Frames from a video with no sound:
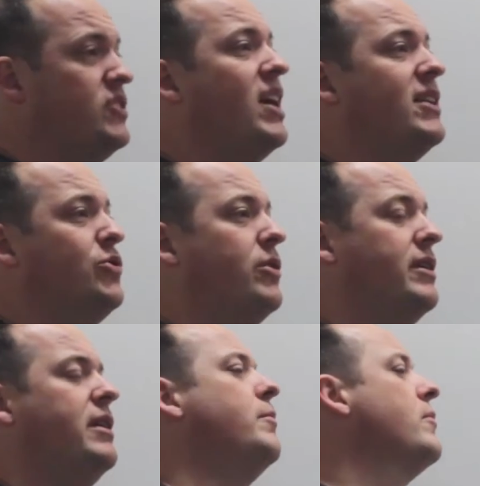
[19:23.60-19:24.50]
Start
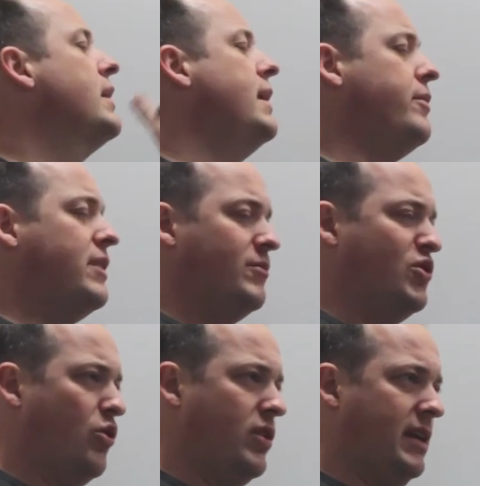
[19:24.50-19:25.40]
talking to them. Get
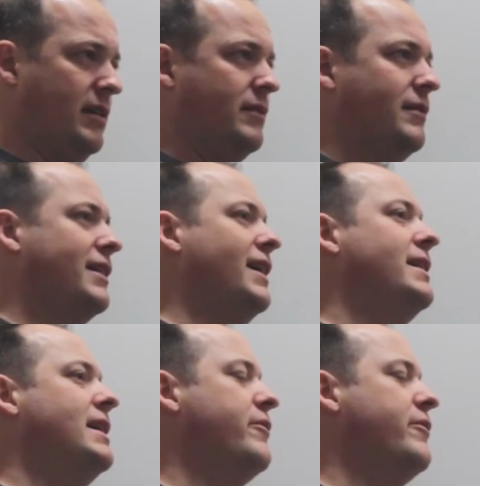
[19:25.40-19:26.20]
them talking, okay?